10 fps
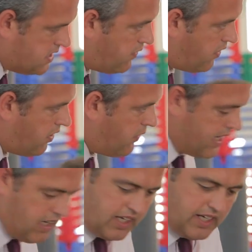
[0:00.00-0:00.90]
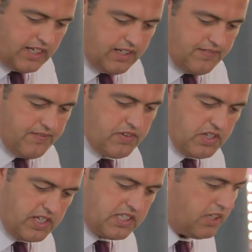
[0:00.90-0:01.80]
because most of the
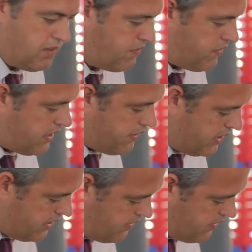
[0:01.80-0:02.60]
children are Spanish.